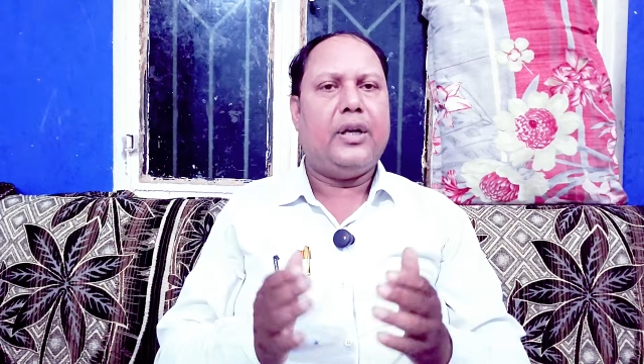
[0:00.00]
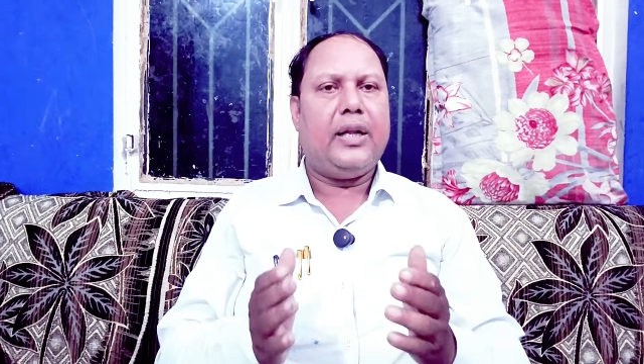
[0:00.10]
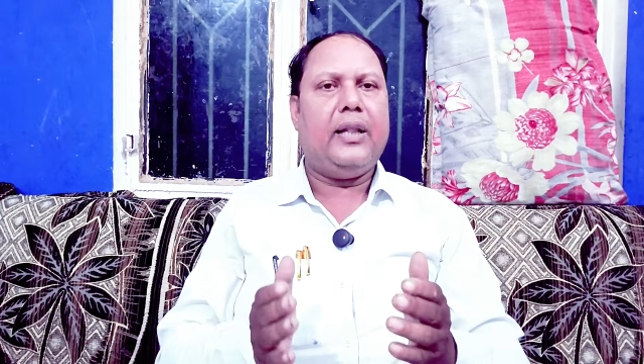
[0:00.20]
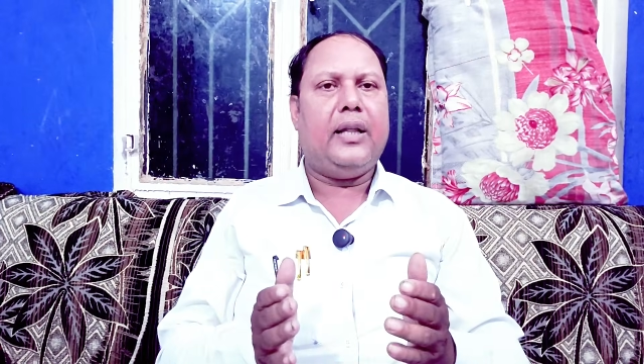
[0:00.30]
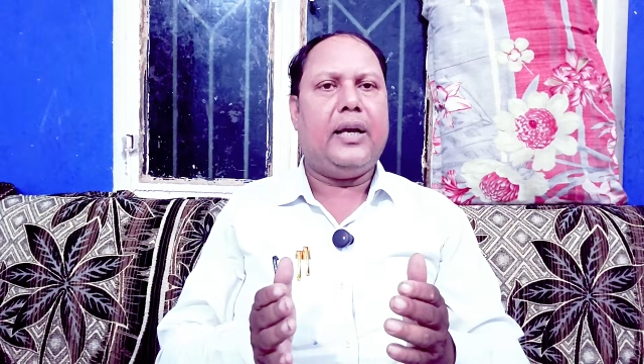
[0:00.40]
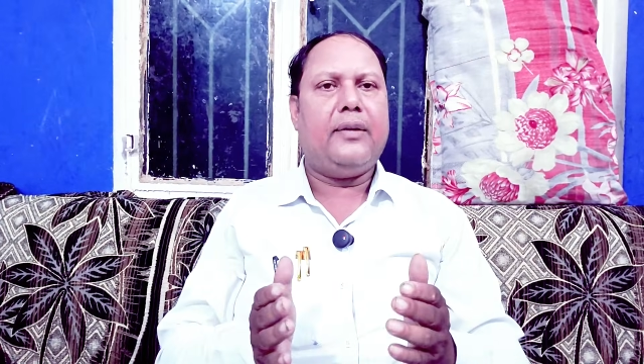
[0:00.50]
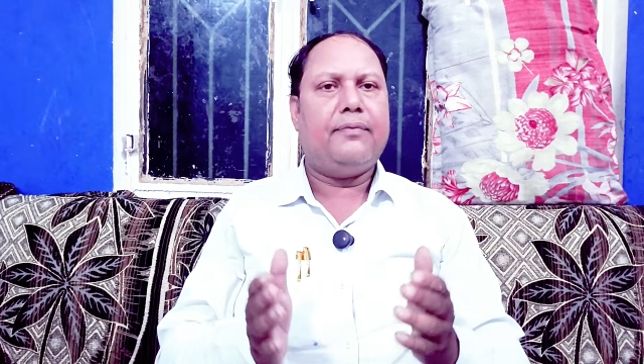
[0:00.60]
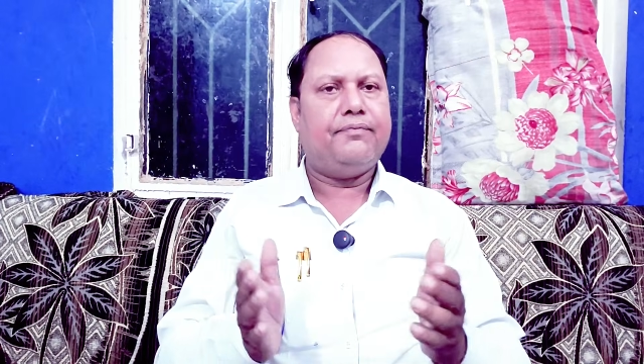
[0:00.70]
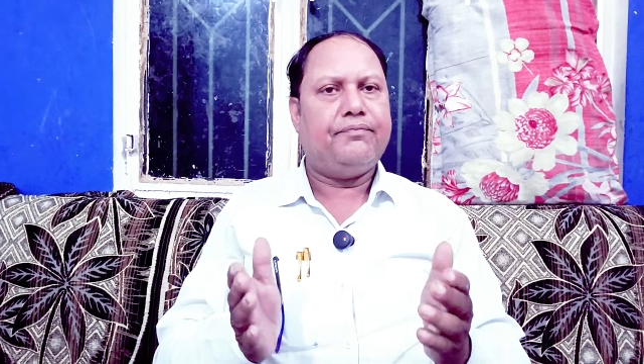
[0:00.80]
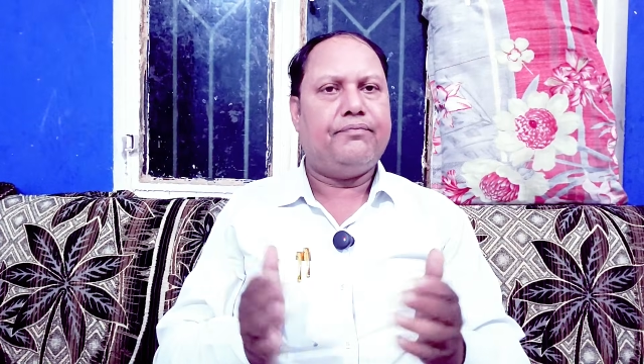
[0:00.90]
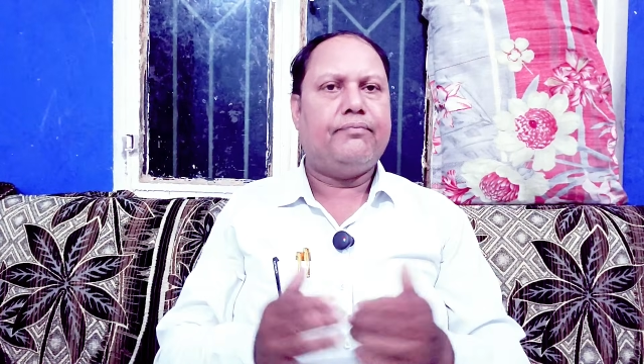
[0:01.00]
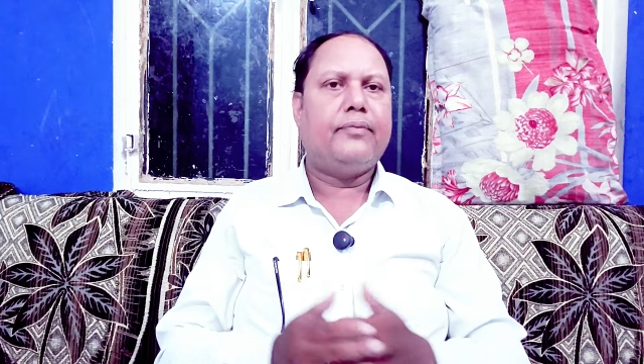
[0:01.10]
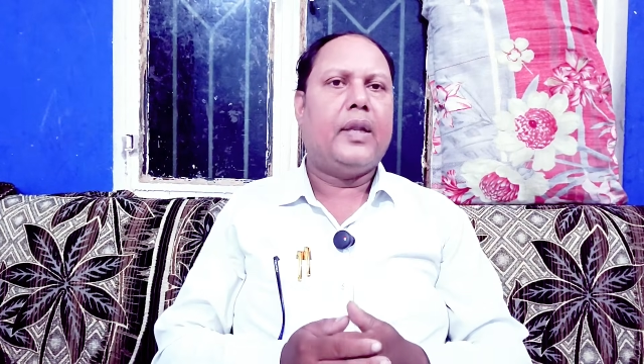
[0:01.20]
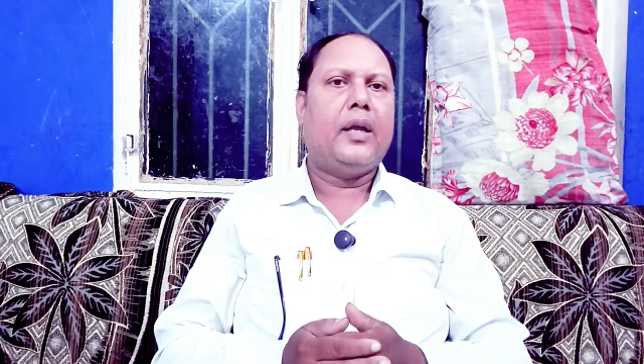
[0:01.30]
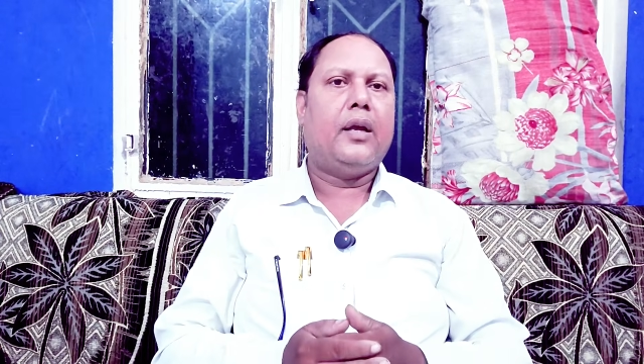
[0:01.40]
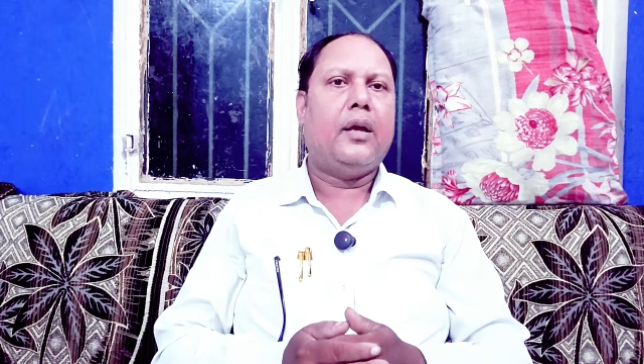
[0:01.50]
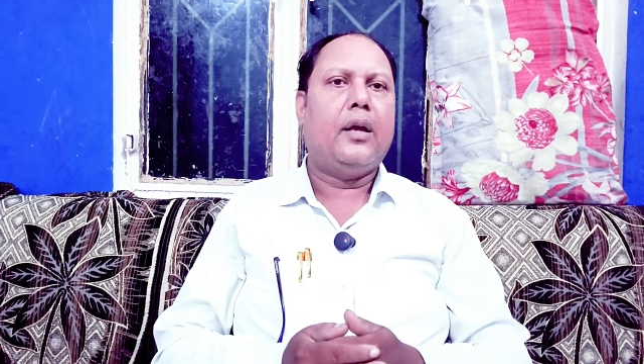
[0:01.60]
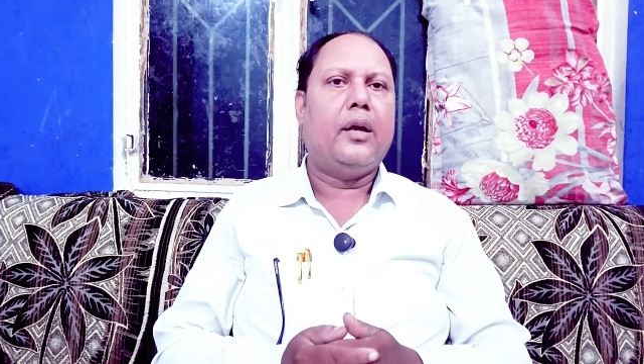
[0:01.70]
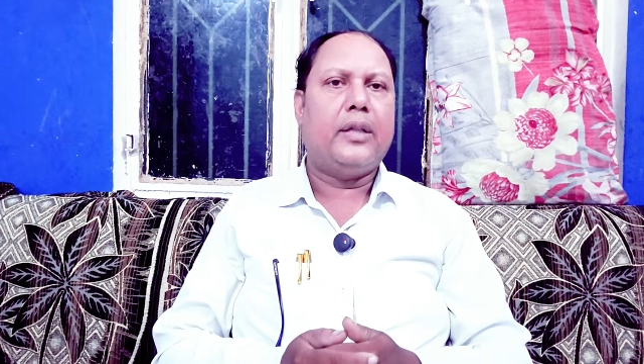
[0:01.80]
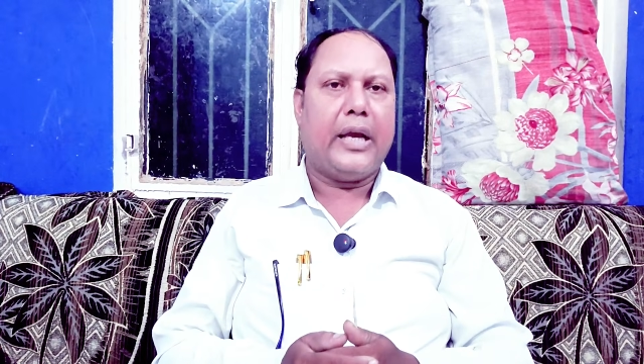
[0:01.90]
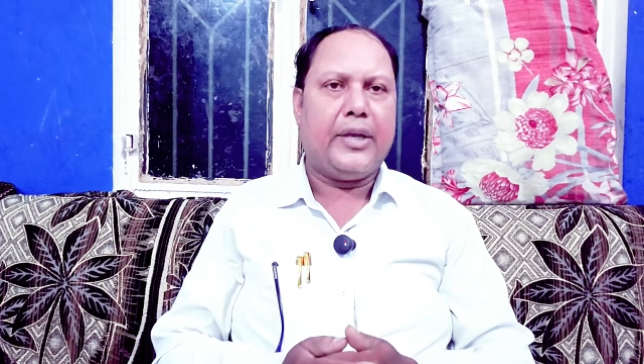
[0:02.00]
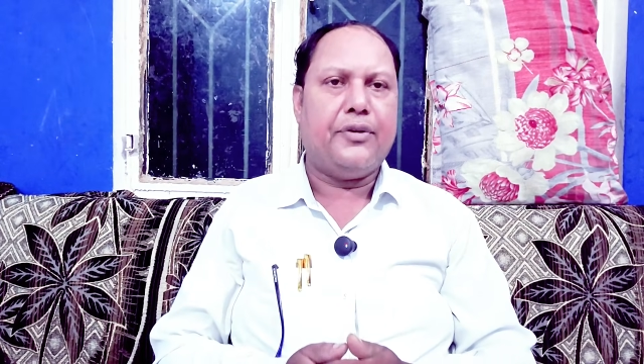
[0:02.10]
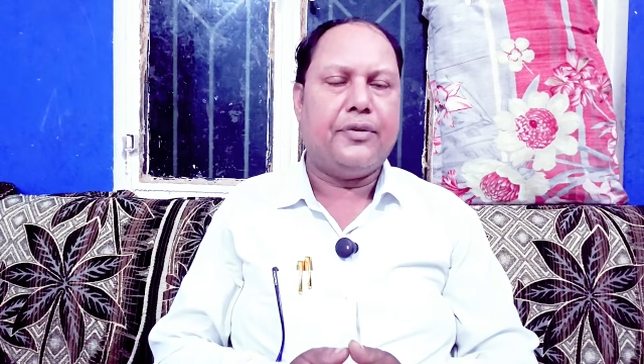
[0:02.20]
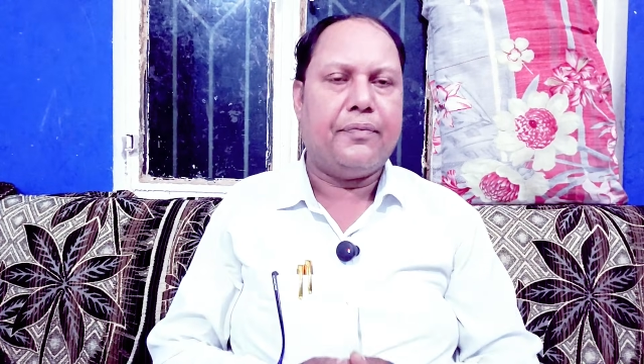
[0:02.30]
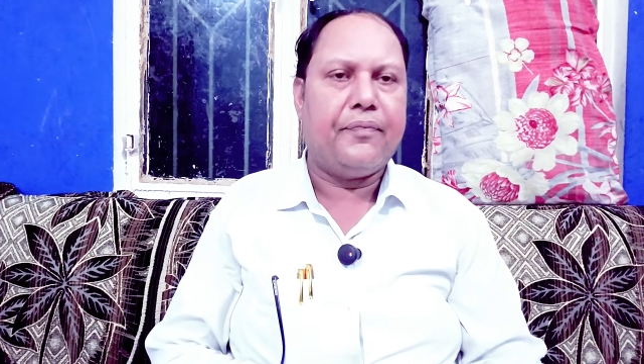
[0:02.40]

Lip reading: Till then, thank you.